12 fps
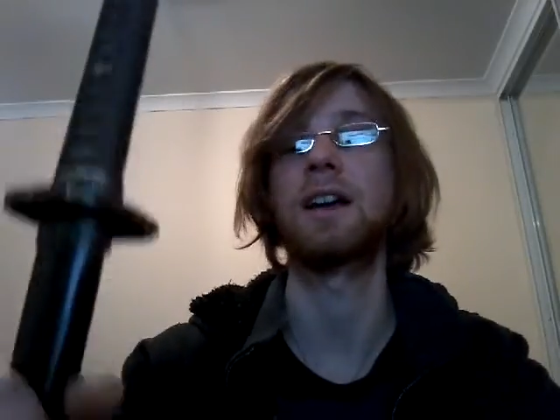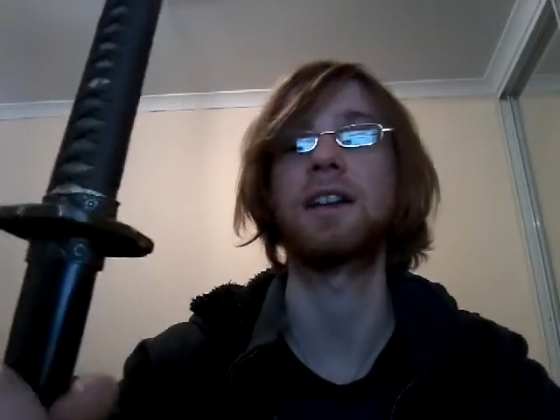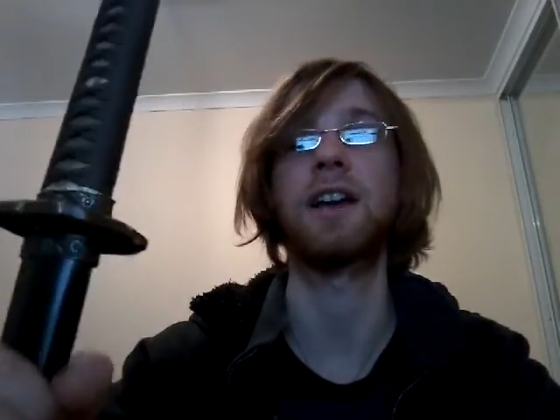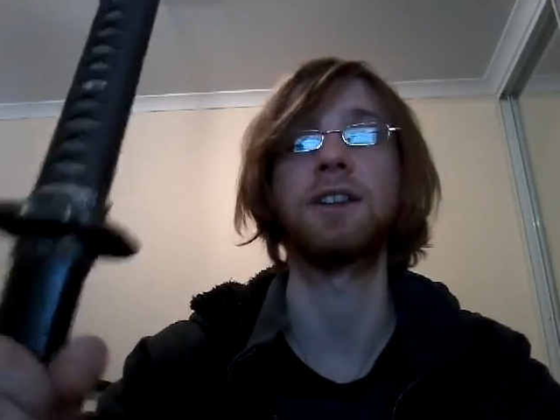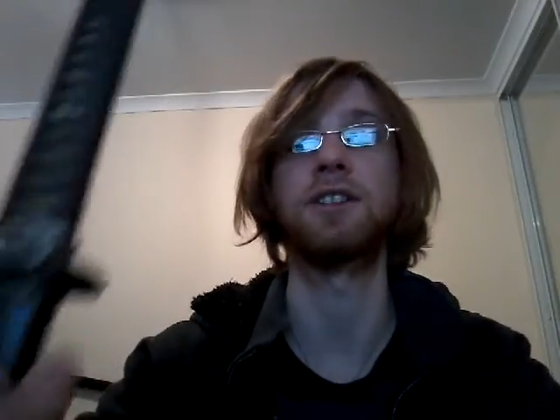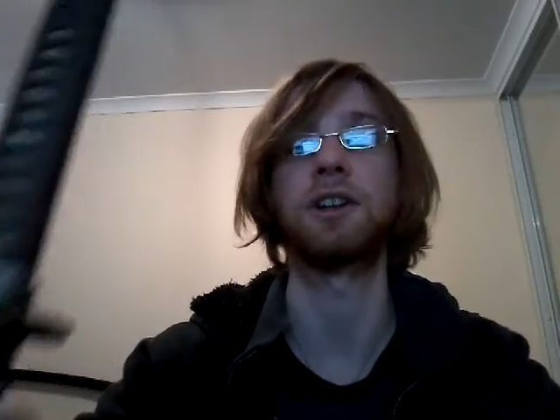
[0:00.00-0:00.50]

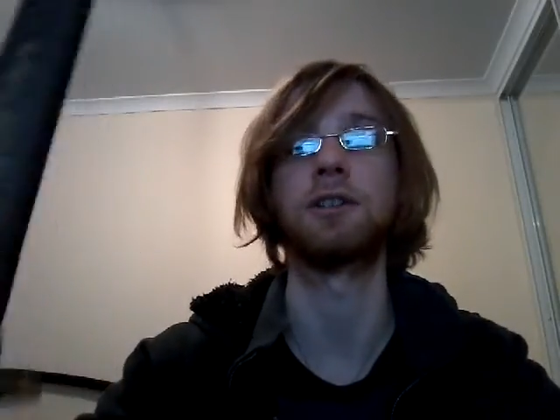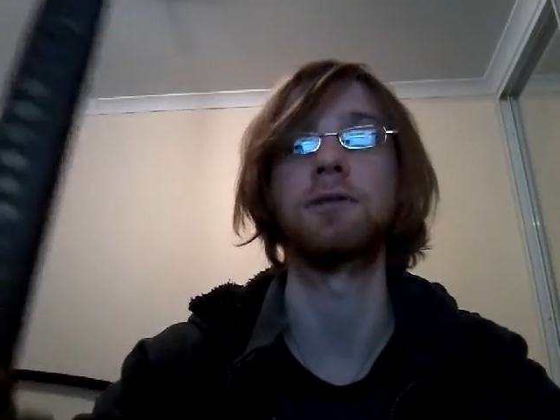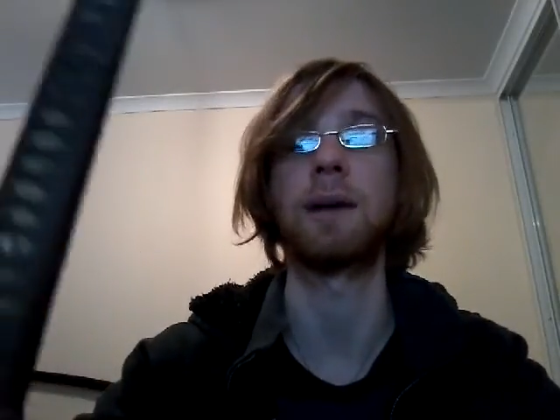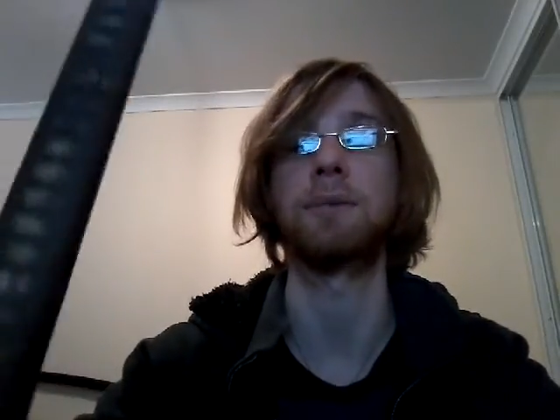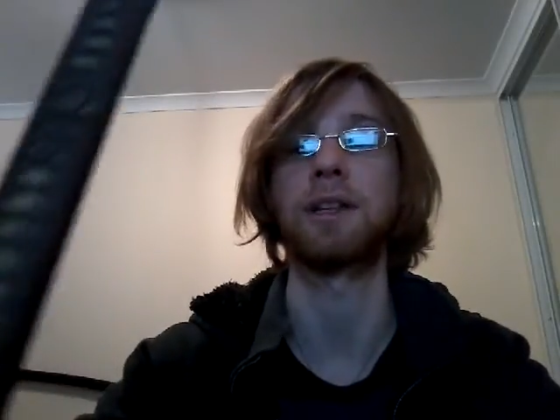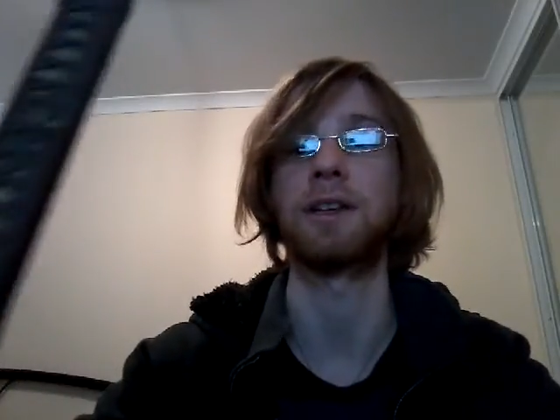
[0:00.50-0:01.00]
Gunto
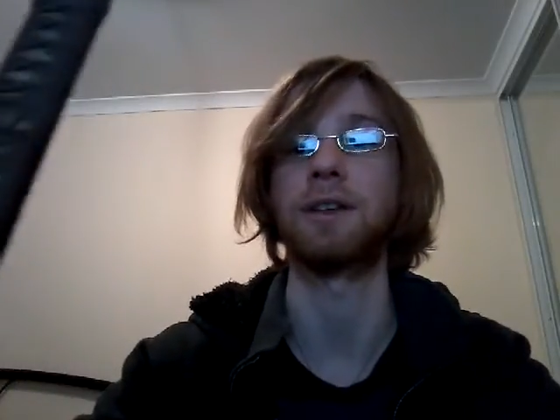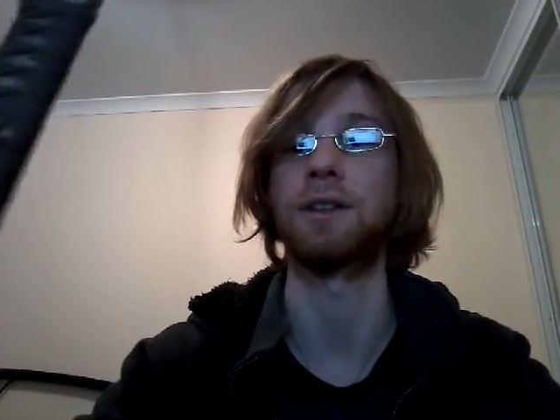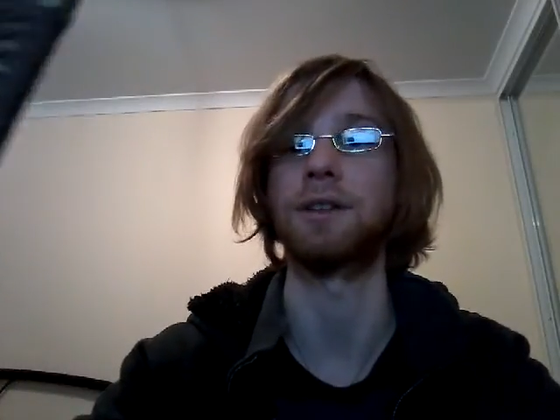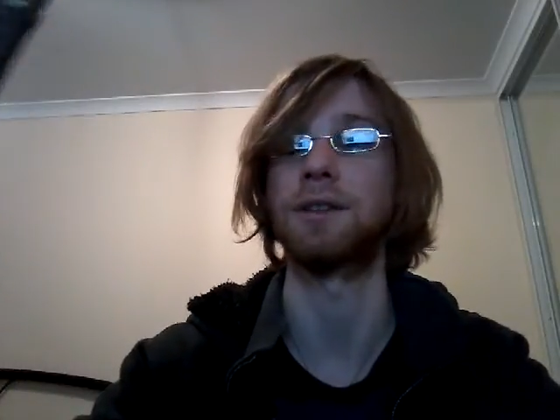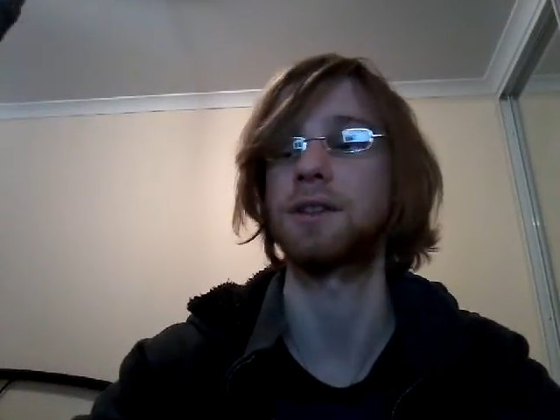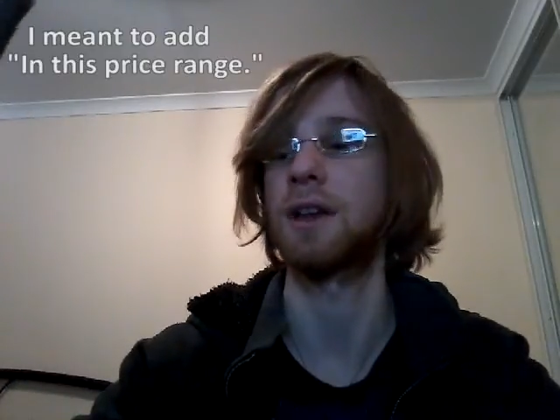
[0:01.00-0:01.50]

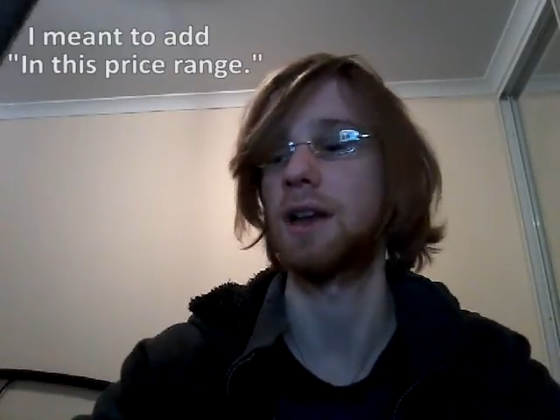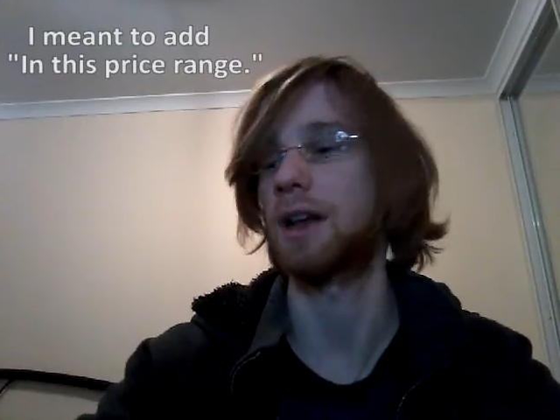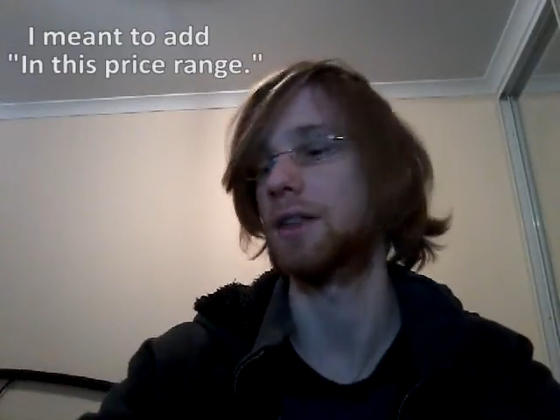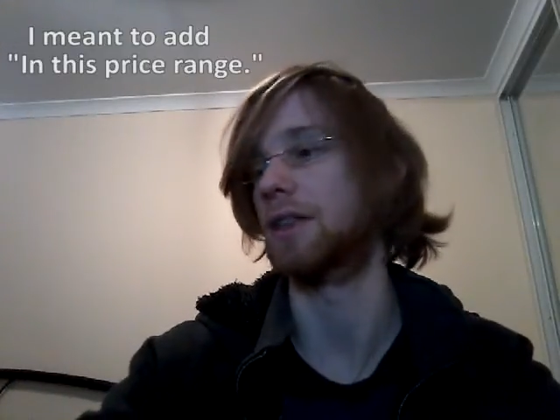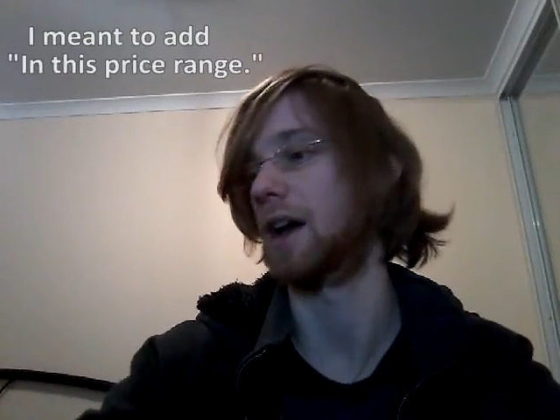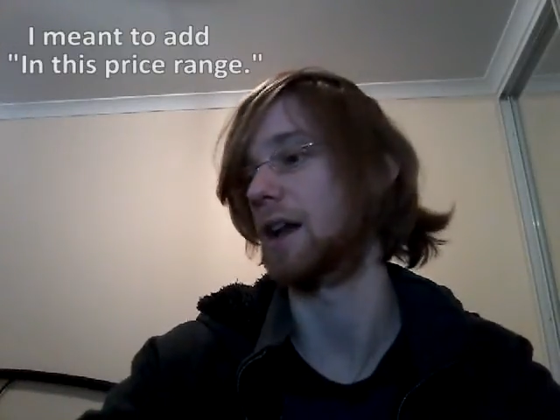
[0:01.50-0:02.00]
replicas
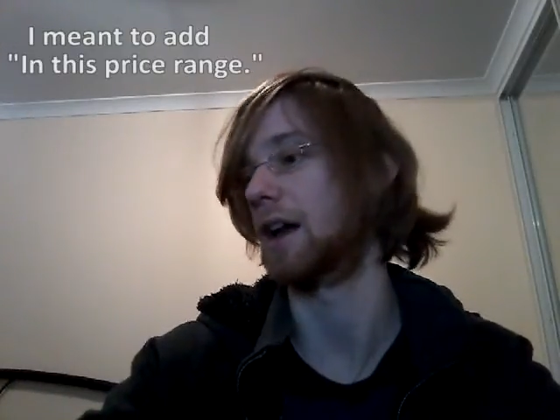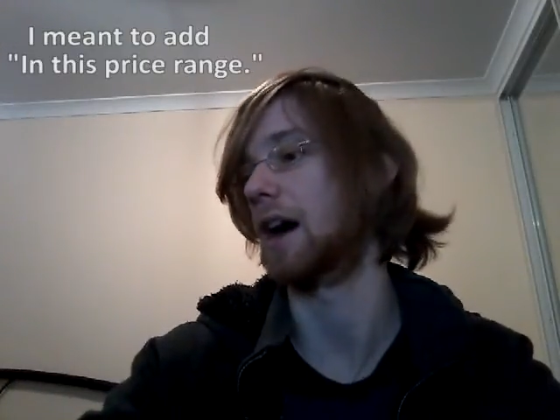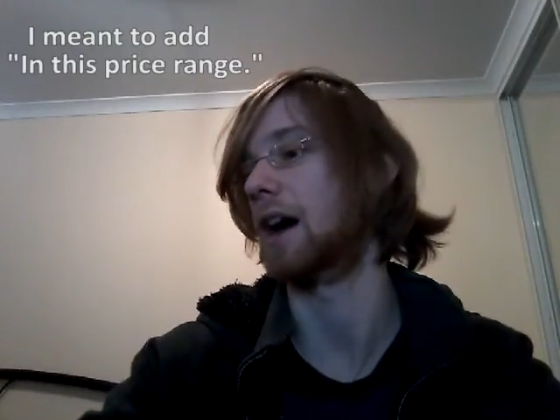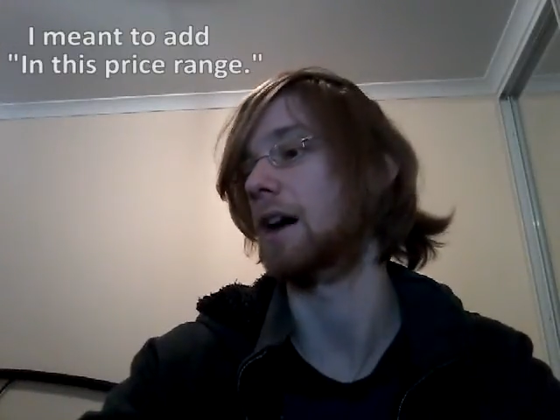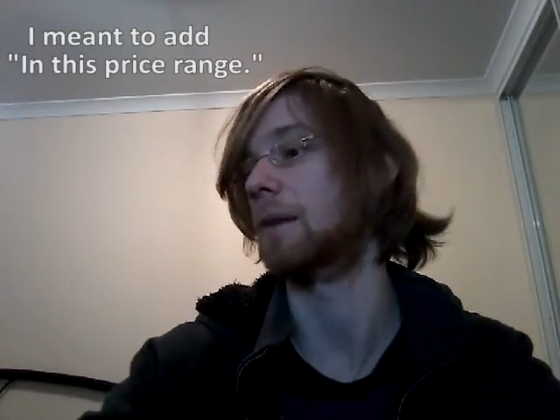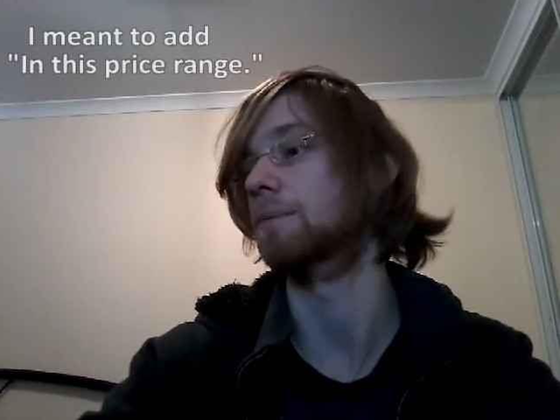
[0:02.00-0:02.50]
that
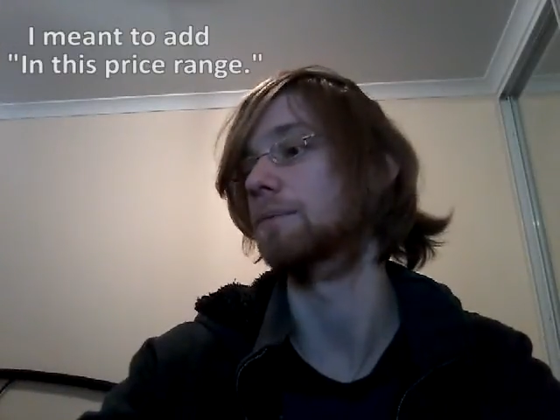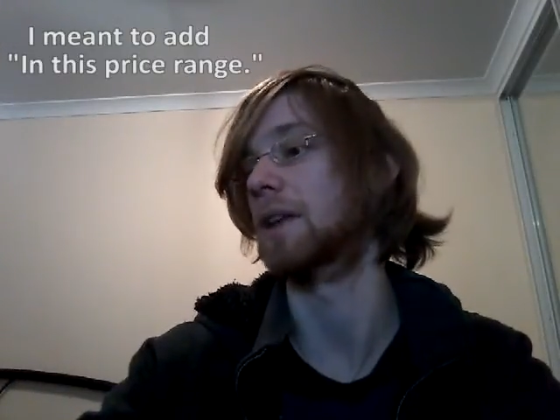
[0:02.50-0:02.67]
are,